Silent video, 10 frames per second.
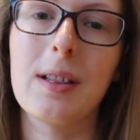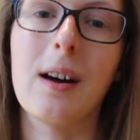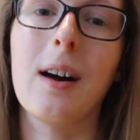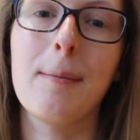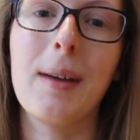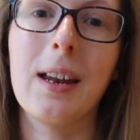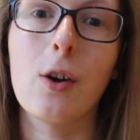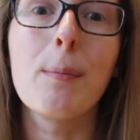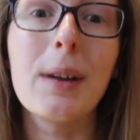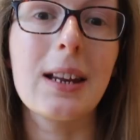time in a
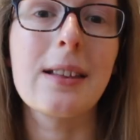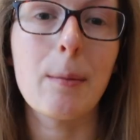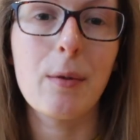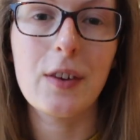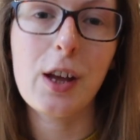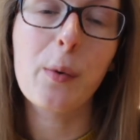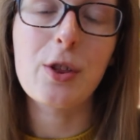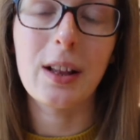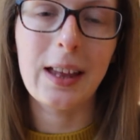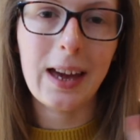completely separate video,
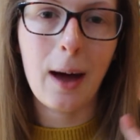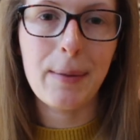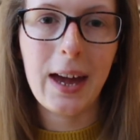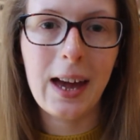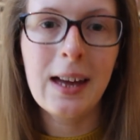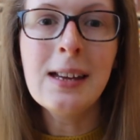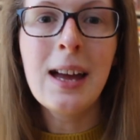which I'll link up here